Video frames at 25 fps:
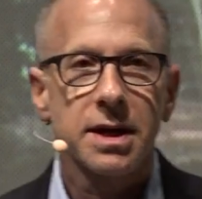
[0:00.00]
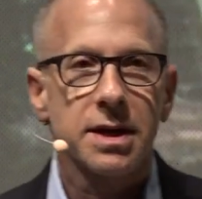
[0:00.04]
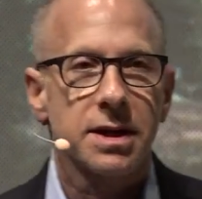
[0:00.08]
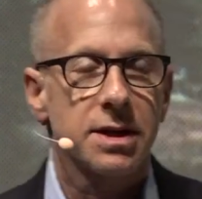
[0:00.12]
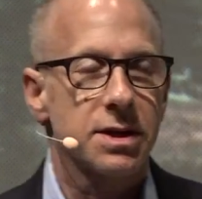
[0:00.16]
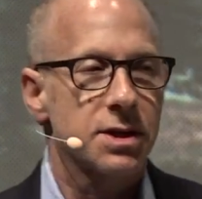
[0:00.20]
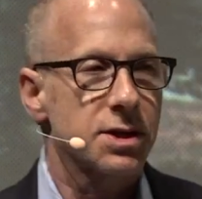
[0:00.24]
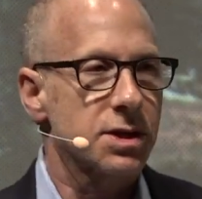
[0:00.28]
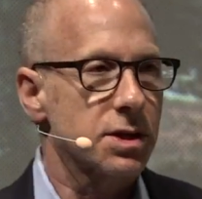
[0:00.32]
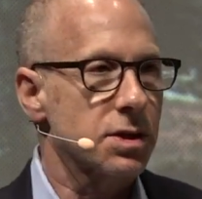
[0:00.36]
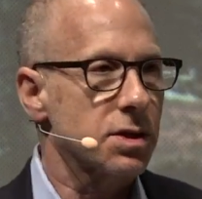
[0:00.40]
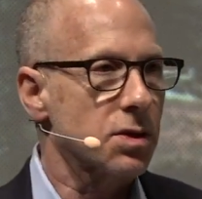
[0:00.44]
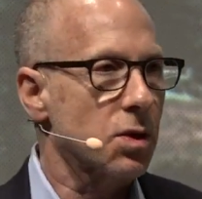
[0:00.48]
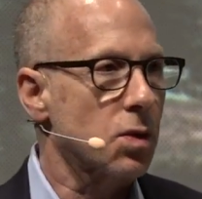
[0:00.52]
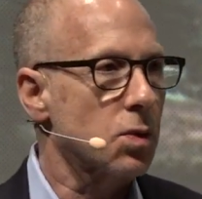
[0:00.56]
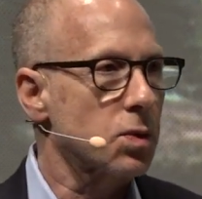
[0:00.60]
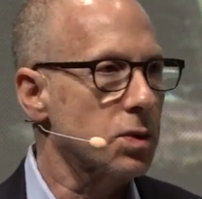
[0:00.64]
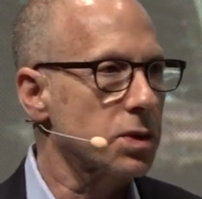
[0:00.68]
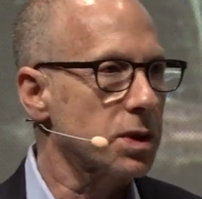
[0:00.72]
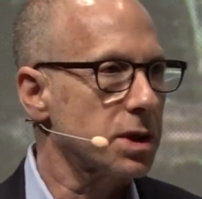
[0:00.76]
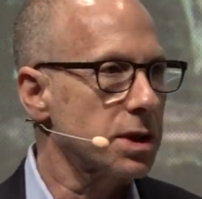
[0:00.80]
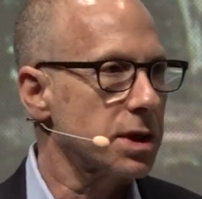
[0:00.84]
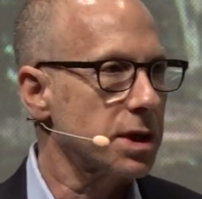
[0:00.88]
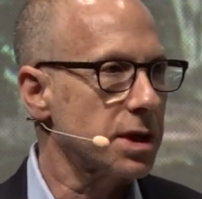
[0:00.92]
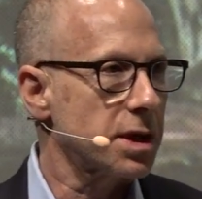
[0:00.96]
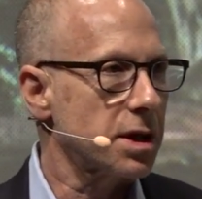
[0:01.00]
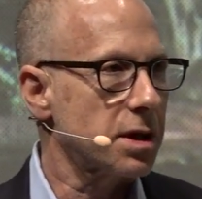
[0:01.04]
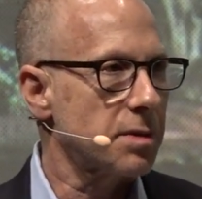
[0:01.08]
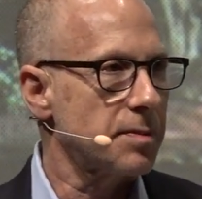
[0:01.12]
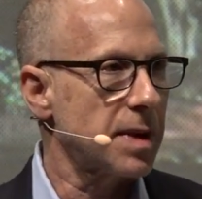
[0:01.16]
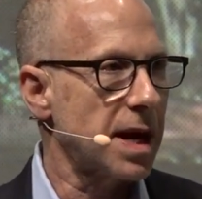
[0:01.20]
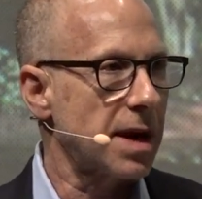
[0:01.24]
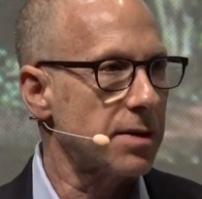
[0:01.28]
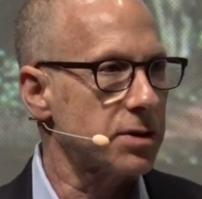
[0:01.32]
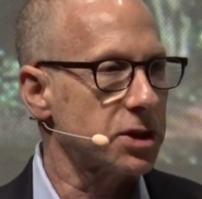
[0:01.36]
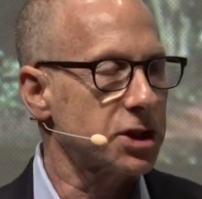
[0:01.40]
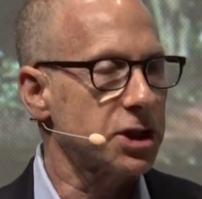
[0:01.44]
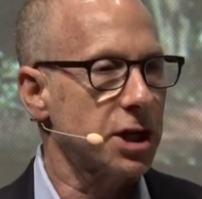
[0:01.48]
isn't only
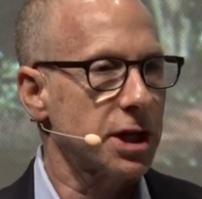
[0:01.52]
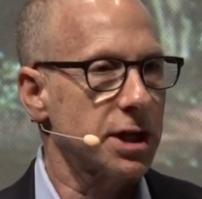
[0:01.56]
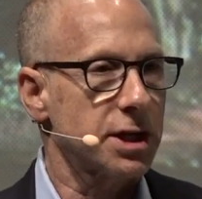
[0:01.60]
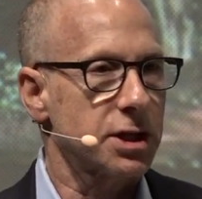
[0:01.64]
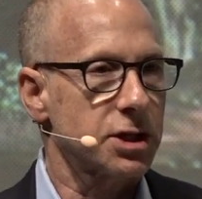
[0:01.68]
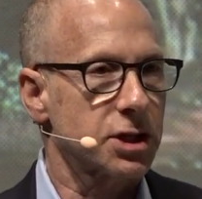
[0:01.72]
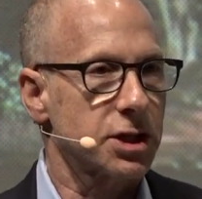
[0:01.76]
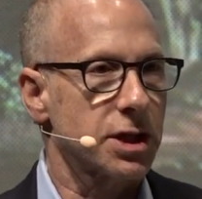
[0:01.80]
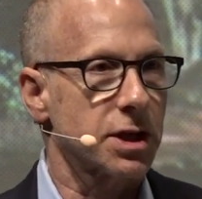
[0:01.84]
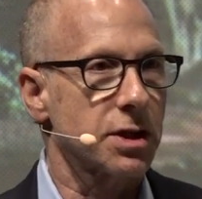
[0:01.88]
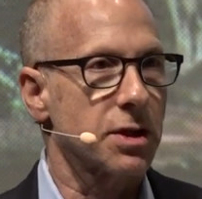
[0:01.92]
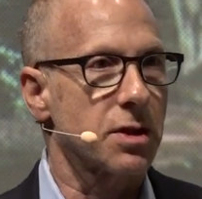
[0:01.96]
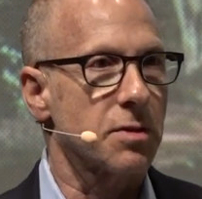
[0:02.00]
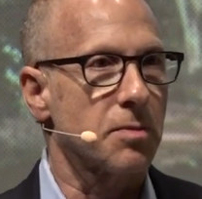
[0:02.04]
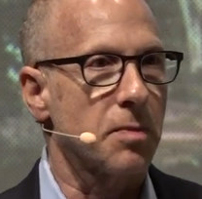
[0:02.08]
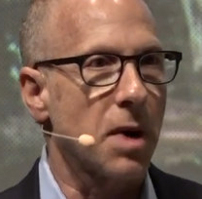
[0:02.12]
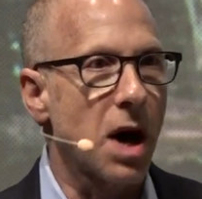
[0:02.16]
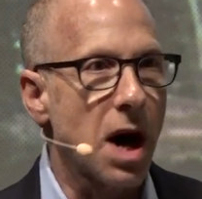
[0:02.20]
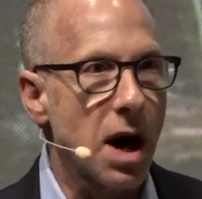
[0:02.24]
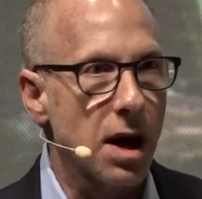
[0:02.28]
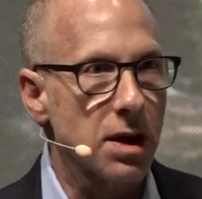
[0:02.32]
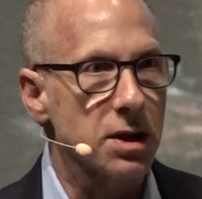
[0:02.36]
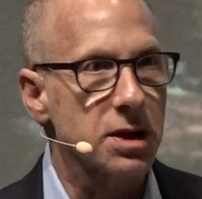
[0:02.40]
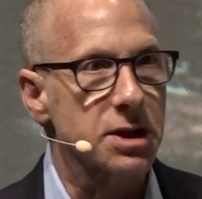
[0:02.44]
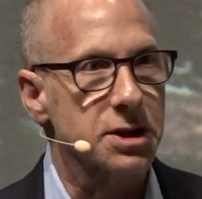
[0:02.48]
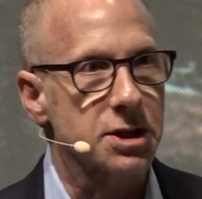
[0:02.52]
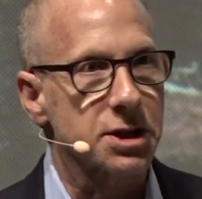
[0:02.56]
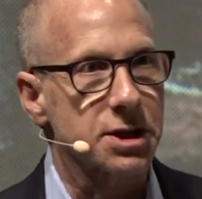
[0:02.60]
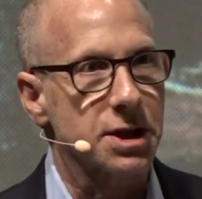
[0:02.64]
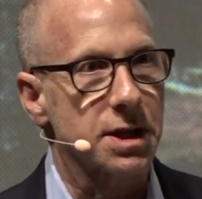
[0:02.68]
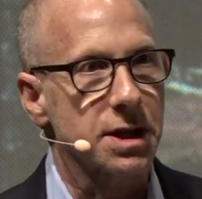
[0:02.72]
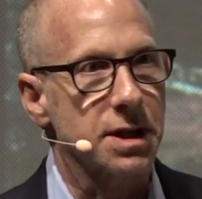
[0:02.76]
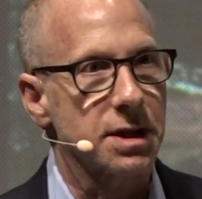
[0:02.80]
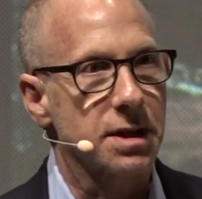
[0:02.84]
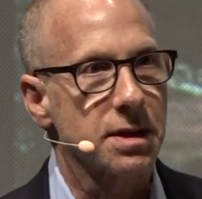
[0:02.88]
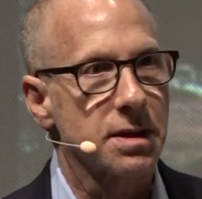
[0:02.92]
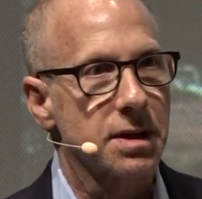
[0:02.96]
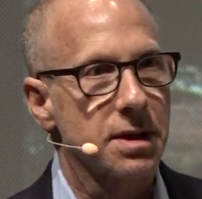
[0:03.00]
about changing the
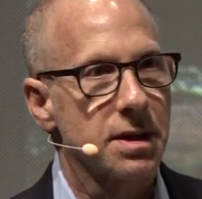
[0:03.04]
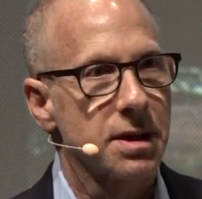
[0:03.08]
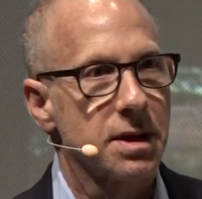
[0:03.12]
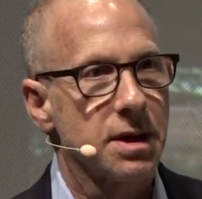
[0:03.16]
policy.